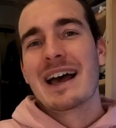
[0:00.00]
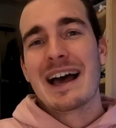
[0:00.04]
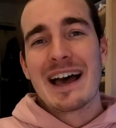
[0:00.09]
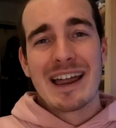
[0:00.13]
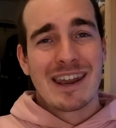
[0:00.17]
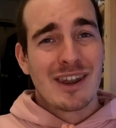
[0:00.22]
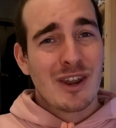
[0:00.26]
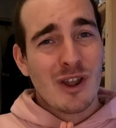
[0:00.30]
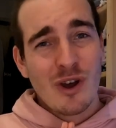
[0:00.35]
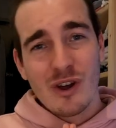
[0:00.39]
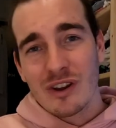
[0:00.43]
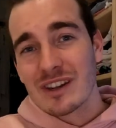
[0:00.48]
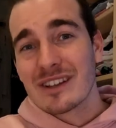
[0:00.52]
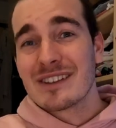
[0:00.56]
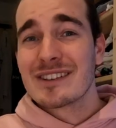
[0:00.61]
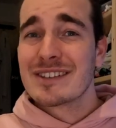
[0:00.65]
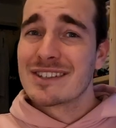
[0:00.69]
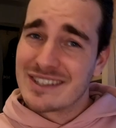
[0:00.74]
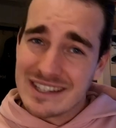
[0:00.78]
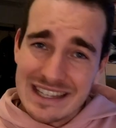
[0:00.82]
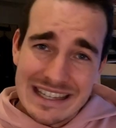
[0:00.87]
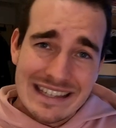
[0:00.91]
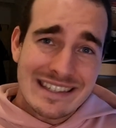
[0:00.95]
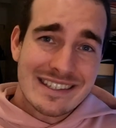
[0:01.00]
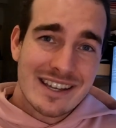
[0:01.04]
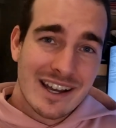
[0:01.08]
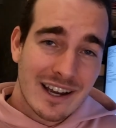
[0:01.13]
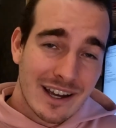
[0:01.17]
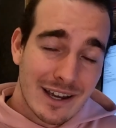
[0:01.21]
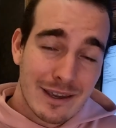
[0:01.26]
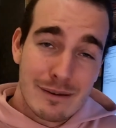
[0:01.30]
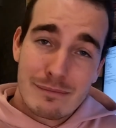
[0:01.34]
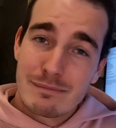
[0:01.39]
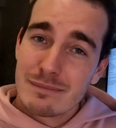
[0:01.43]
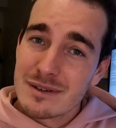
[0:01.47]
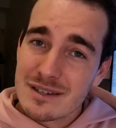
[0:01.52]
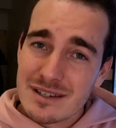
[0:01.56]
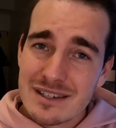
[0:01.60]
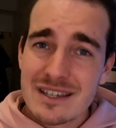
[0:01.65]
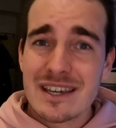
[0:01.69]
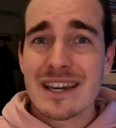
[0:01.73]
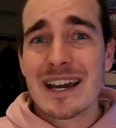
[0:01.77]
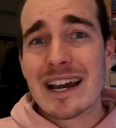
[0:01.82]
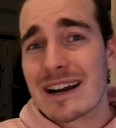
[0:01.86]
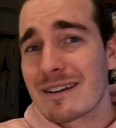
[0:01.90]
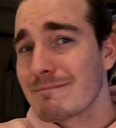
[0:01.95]
and not Z-Type.
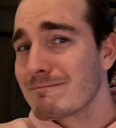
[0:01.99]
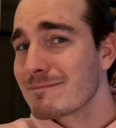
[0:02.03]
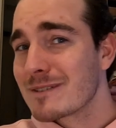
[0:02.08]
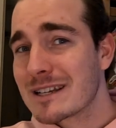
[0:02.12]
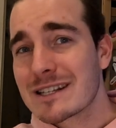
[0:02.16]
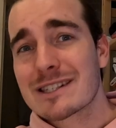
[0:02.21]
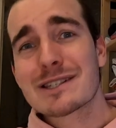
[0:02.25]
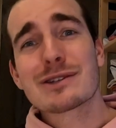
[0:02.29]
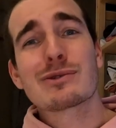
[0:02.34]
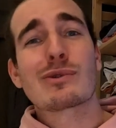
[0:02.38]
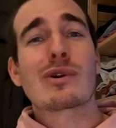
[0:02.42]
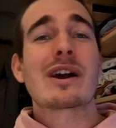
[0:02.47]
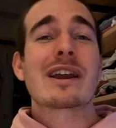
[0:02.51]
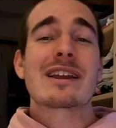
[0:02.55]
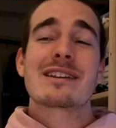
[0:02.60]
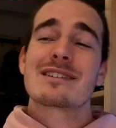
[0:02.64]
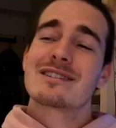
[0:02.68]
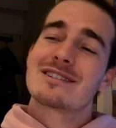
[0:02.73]
Yeah, that's right.